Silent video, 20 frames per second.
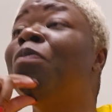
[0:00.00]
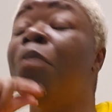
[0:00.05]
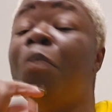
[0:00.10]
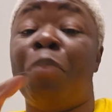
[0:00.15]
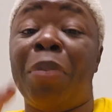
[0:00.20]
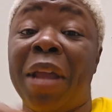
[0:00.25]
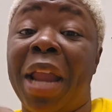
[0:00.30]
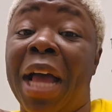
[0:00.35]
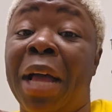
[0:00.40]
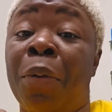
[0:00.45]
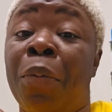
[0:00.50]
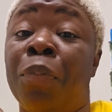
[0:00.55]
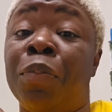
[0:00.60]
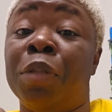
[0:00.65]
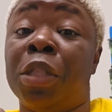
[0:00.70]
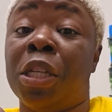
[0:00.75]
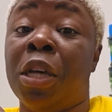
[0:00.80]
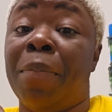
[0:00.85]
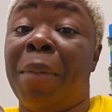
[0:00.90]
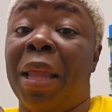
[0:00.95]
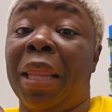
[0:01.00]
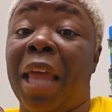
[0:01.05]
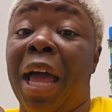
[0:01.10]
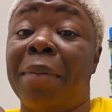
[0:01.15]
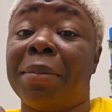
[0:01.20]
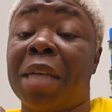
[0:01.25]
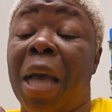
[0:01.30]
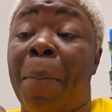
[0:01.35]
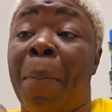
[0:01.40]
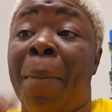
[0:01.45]
But I took my
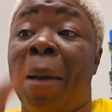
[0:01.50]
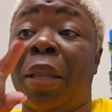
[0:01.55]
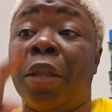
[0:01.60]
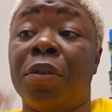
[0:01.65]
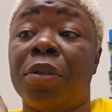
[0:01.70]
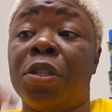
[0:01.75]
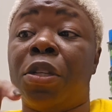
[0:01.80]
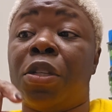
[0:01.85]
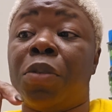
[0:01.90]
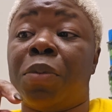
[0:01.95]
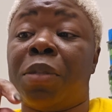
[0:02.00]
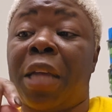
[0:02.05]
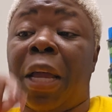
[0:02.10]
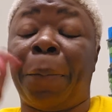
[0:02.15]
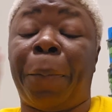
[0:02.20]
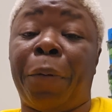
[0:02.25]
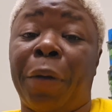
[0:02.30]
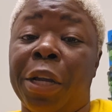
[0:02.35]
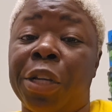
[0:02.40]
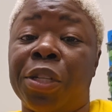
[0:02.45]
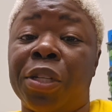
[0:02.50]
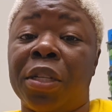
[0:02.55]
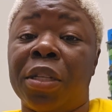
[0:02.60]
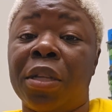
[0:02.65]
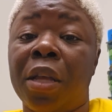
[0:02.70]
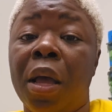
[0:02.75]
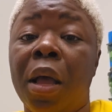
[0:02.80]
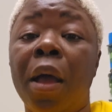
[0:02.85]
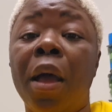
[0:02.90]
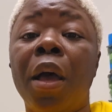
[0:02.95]
laptop and my little sister was like, Precious,
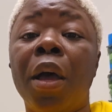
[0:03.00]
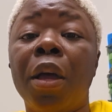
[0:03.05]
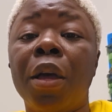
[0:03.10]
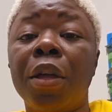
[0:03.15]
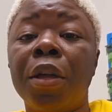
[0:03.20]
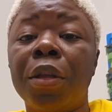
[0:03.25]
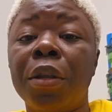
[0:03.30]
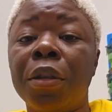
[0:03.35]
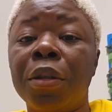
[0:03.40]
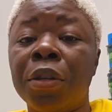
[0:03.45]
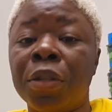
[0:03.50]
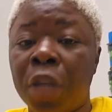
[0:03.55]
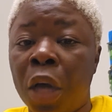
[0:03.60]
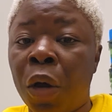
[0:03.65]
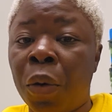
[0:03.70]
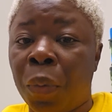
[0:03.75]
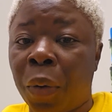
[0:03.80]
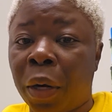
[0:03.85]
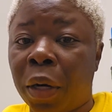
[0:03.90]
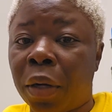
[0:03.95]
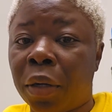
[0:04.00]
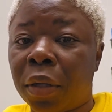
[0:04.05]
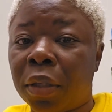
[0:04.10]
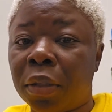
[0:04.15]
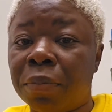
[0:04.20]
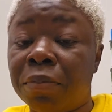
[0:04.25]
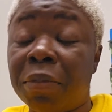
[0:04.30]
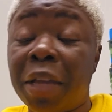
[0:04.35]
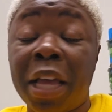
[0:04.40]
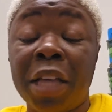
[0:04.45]
don't work.
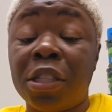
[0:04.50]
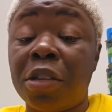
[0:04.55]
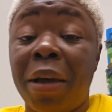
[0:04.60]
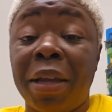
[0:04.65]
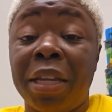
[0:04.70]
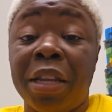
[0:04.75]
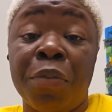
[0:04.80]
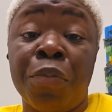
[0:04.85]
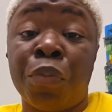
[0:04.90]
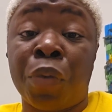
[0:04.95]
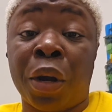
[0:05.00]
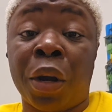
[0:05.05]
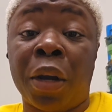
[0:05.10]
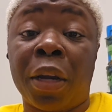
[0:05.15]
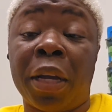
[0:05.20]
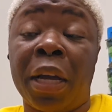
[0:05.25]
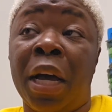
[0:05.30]
And so I didn't work.